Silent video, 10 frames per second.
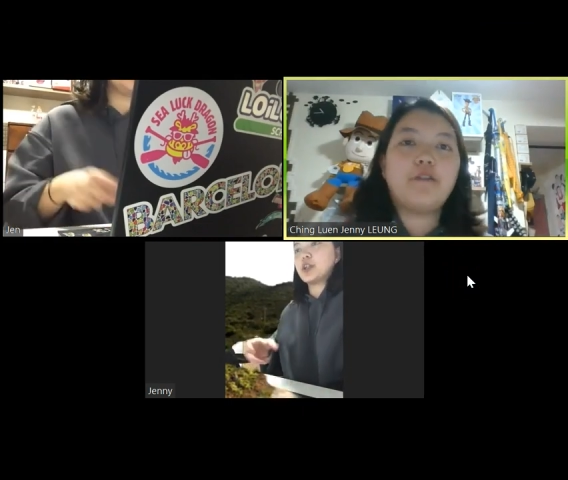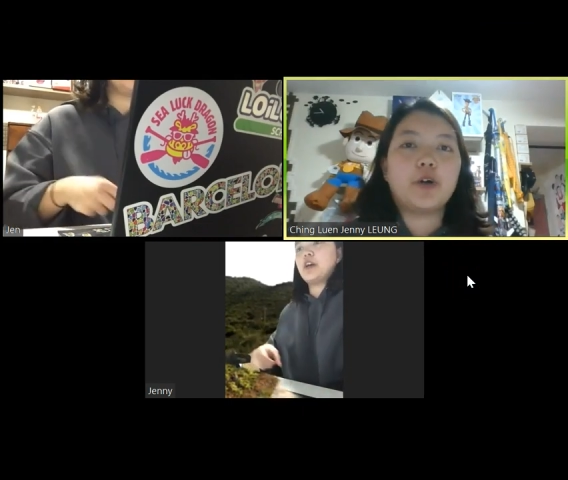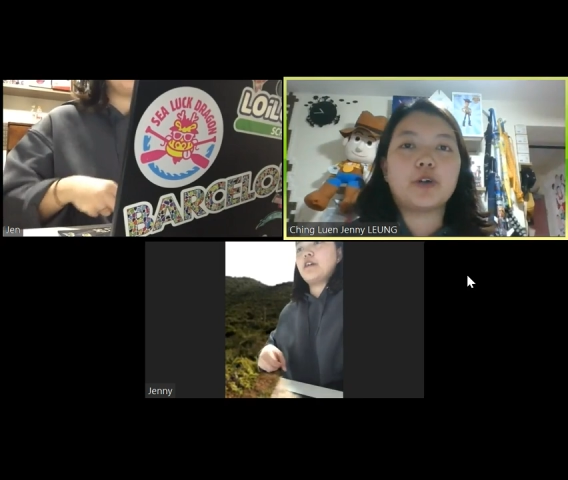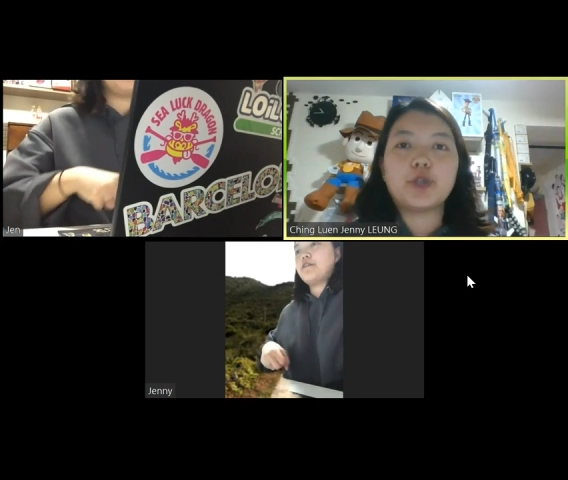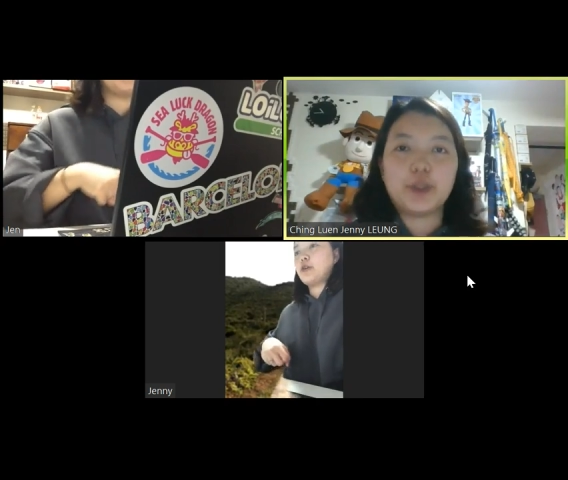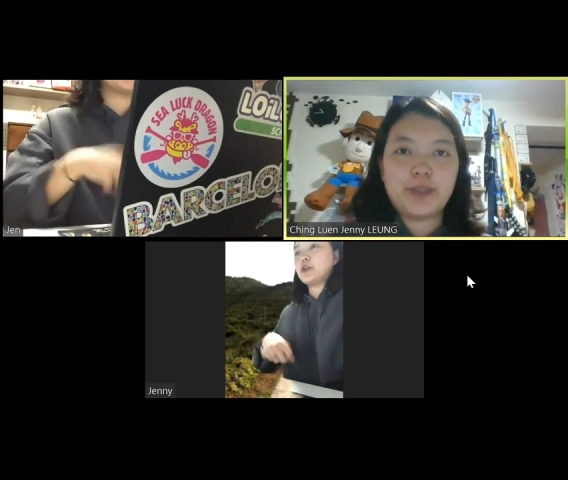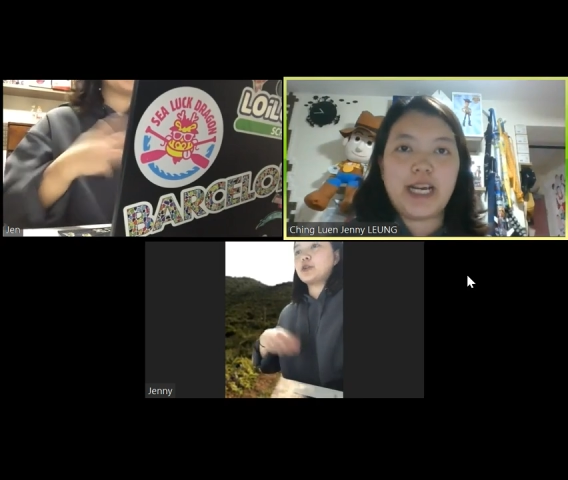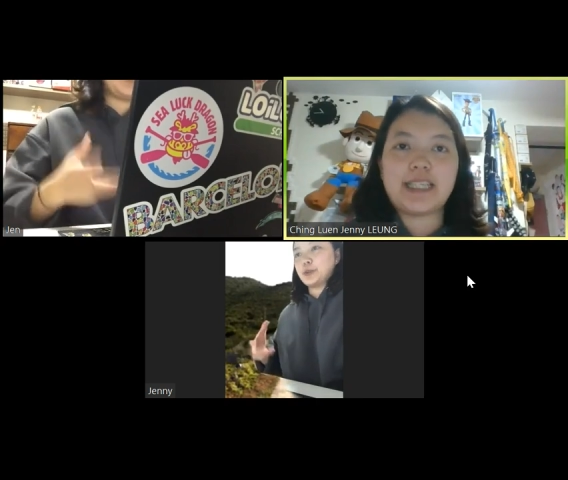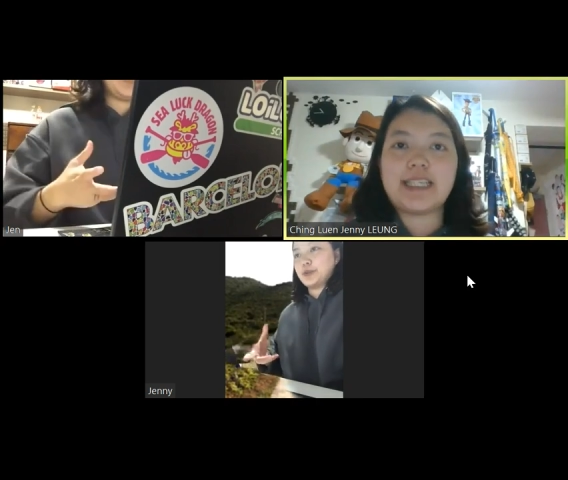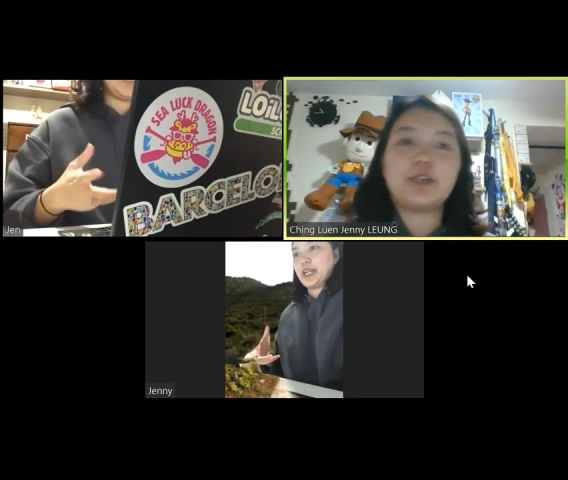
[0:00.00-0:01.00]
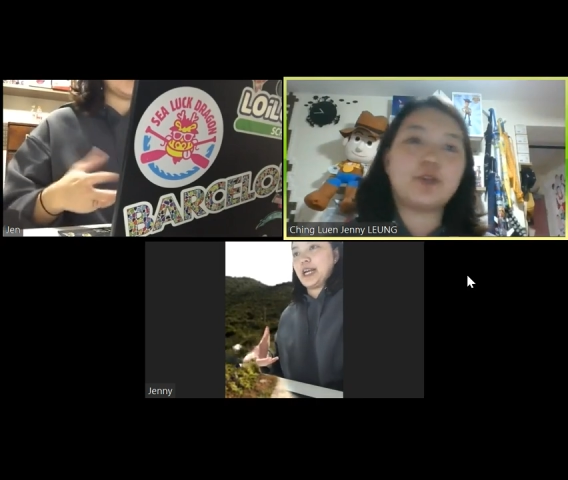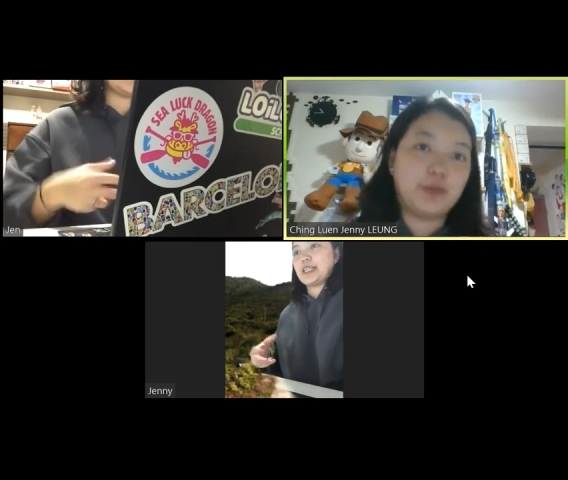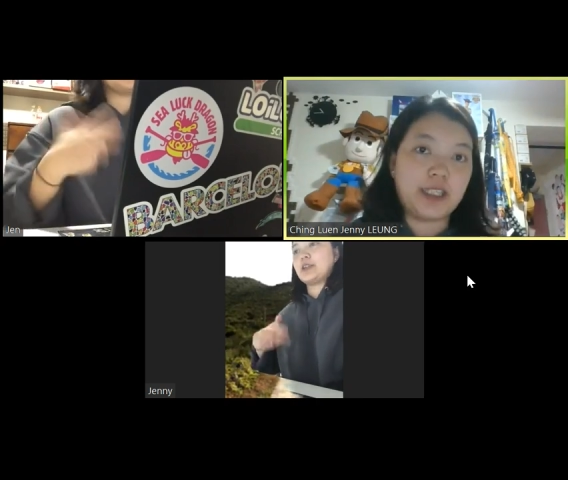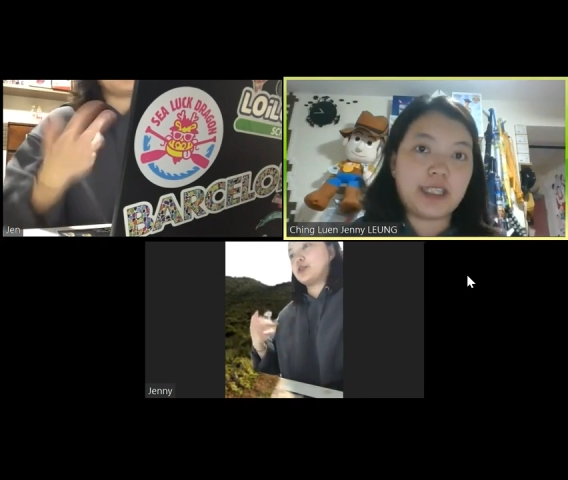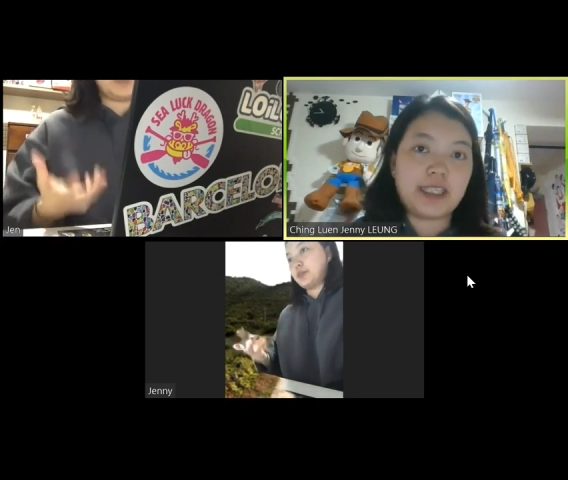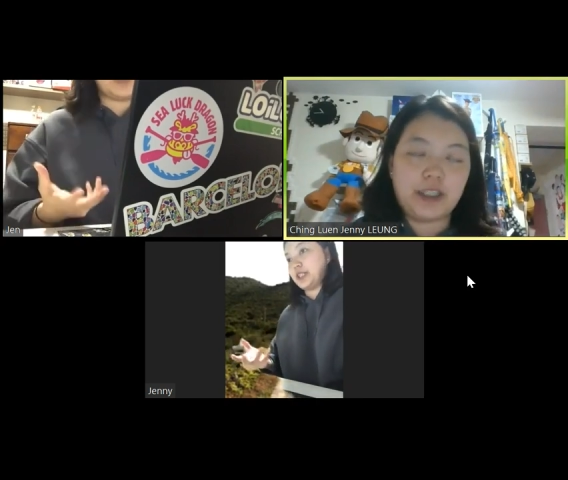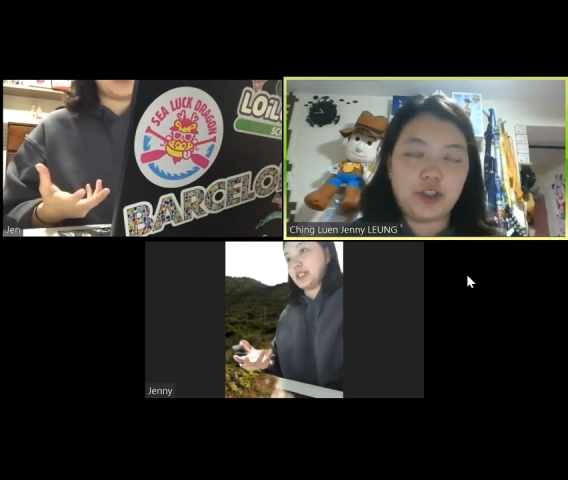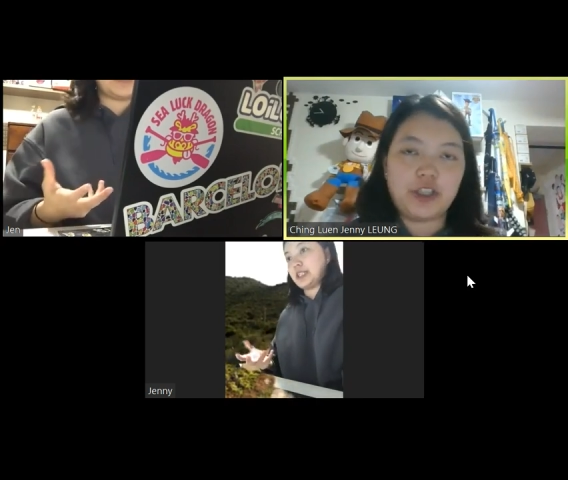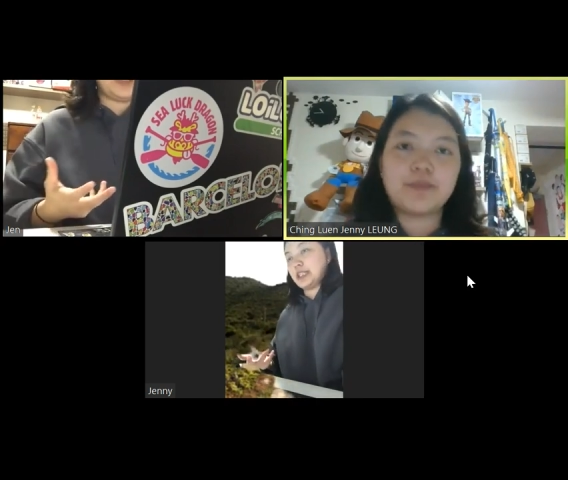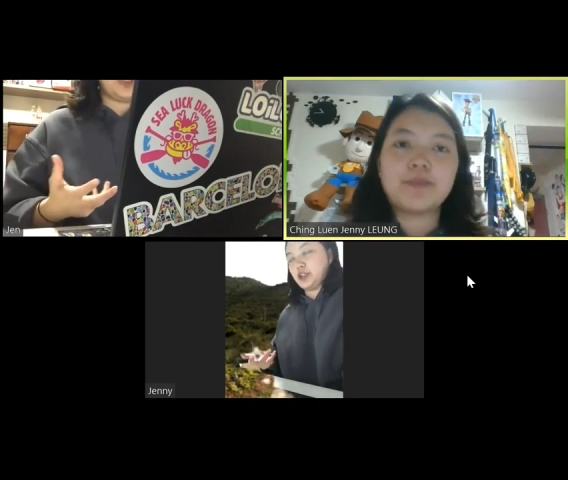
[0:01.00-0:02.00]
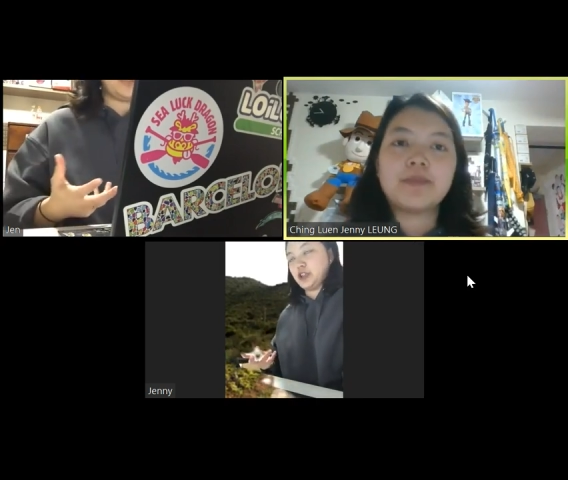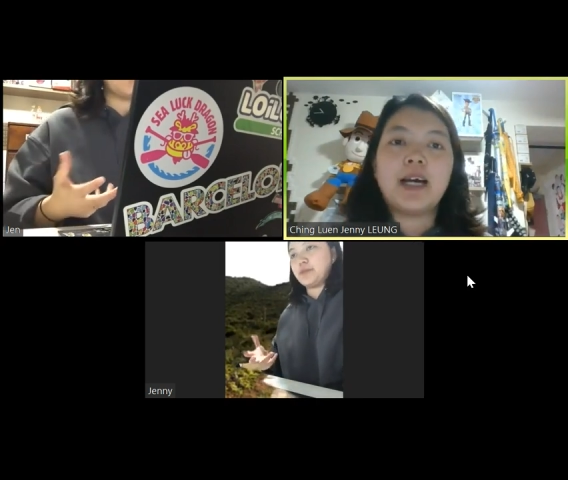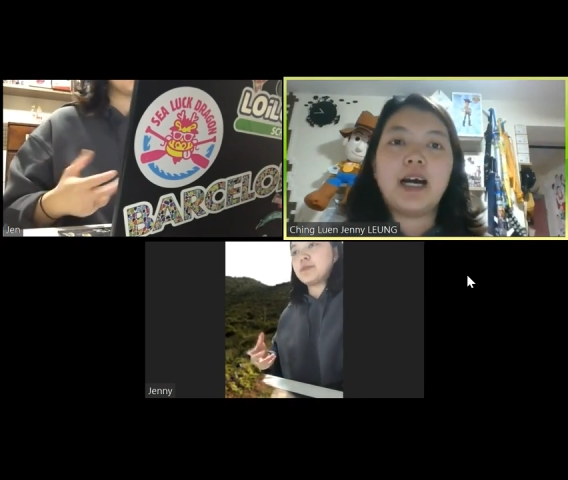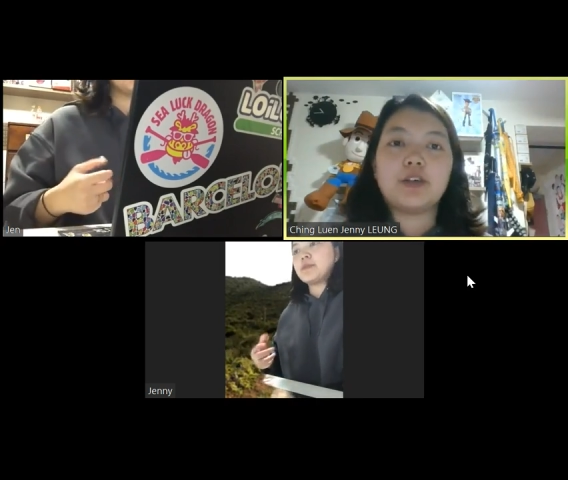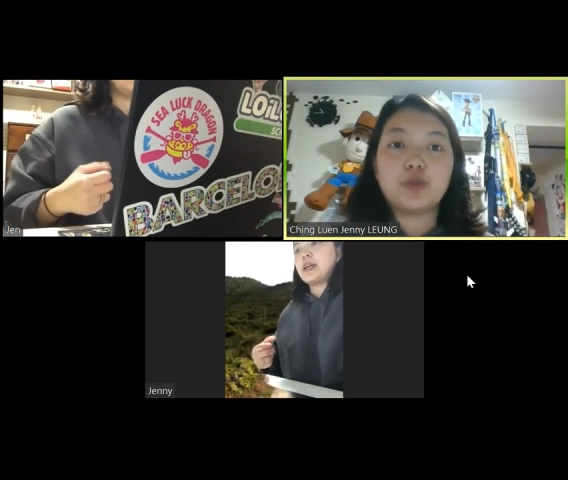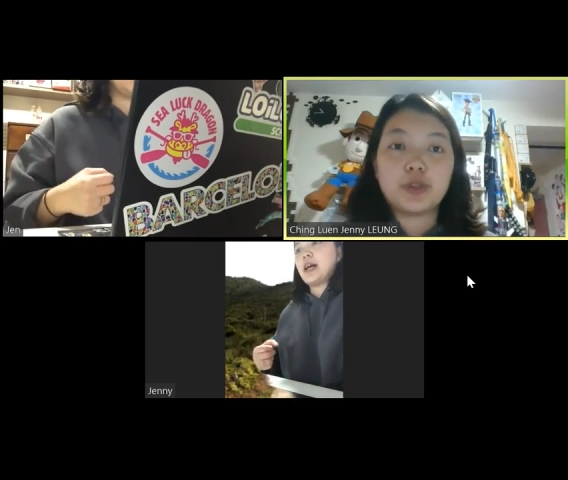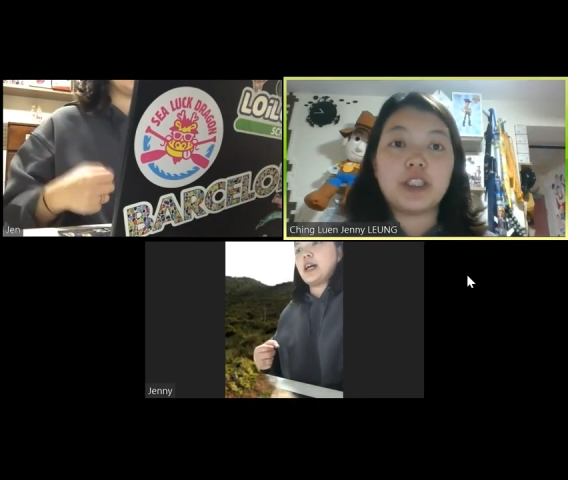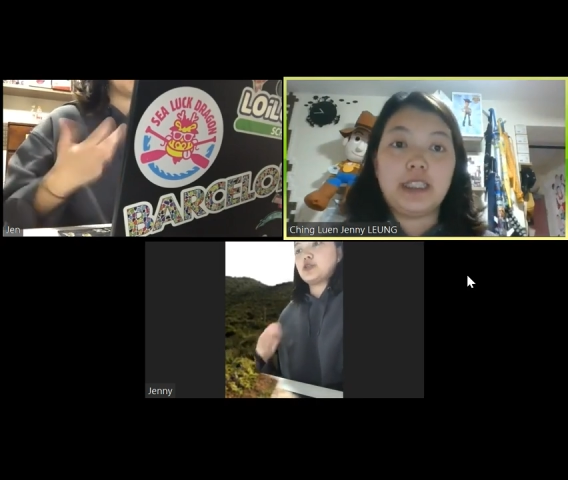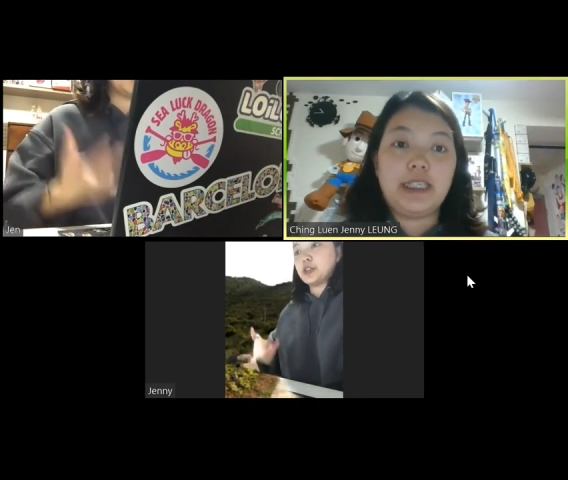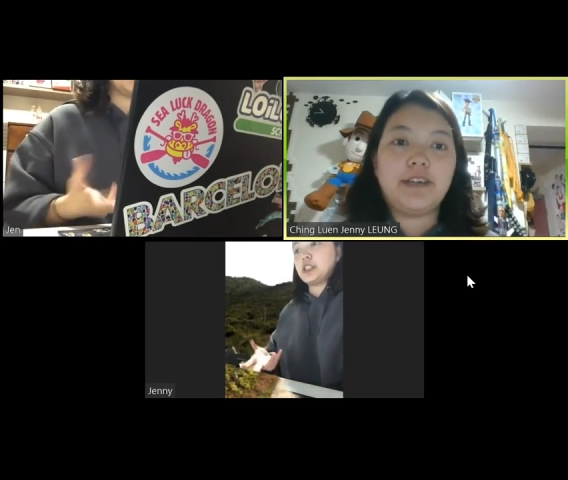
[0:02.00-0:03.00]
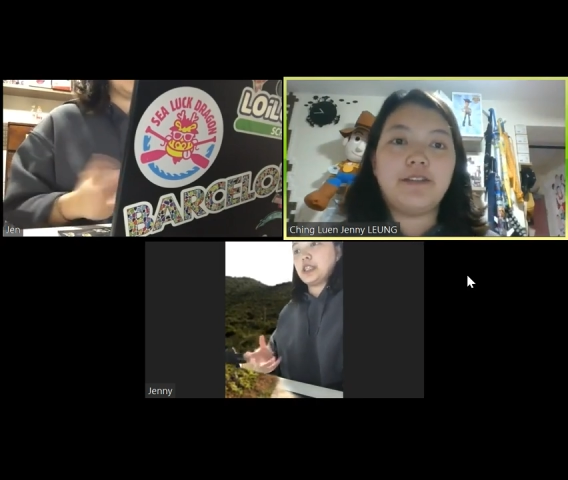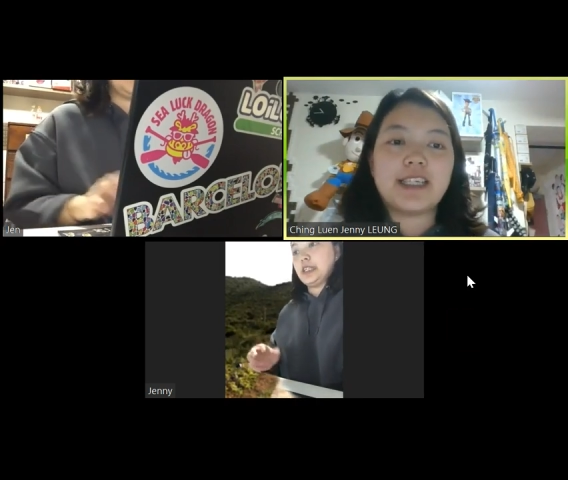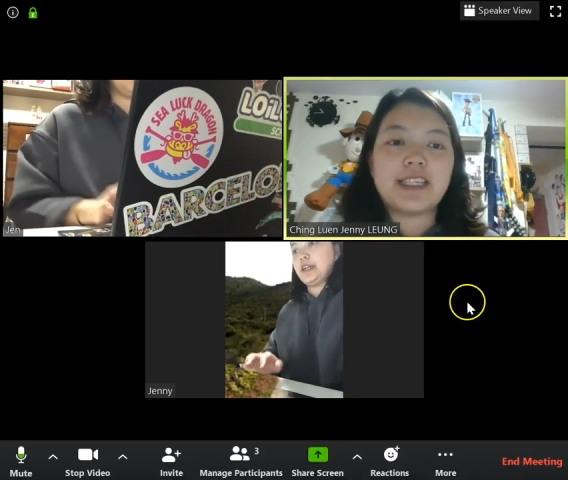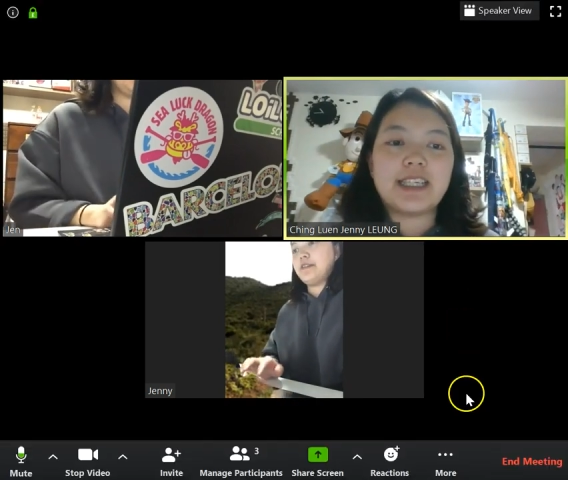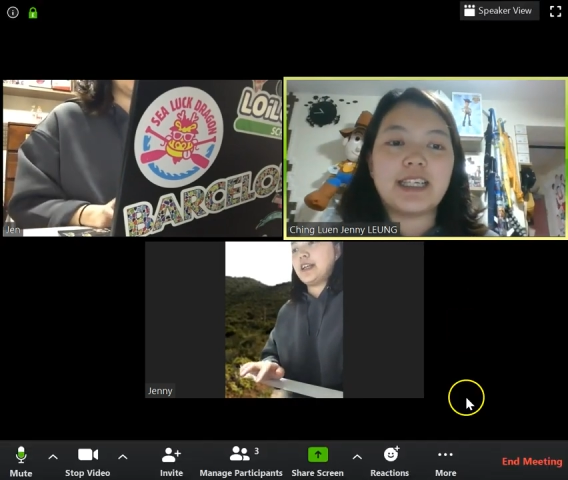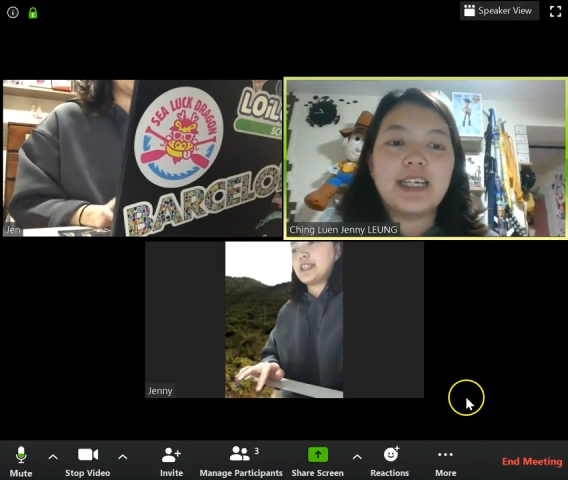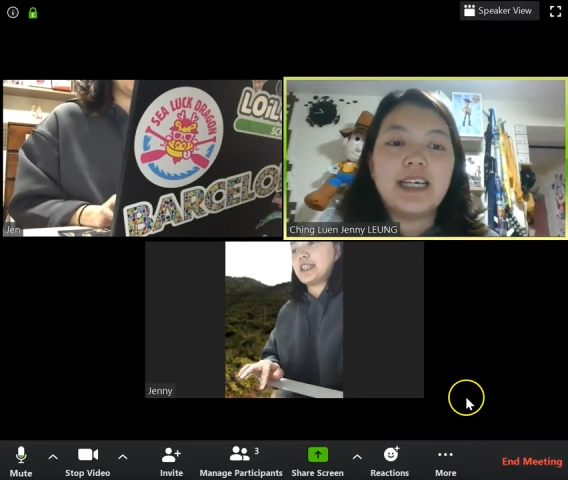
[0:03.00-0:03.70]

for group tasks like group discussion uh, during your live lesson.